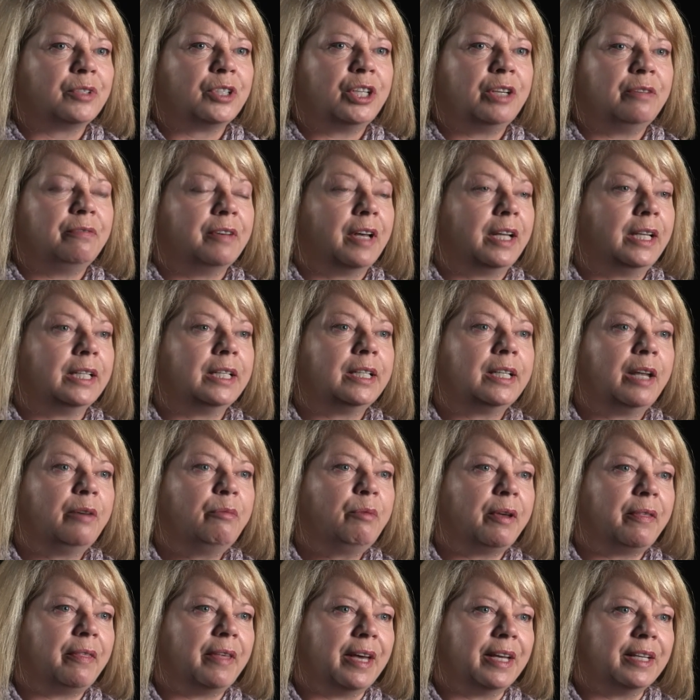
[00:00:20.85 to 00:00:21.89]
she fell in love
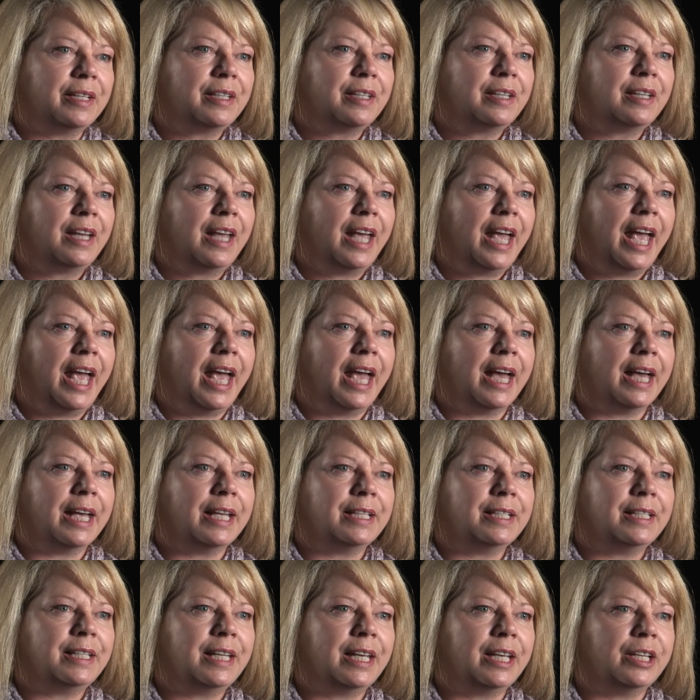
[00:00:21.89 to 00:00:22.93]
with it,
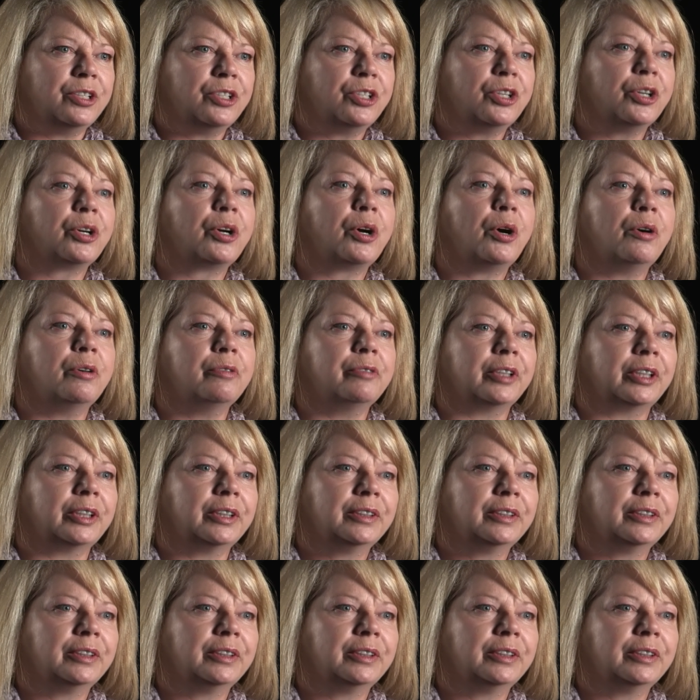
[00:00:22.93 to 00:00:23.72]
and it took over.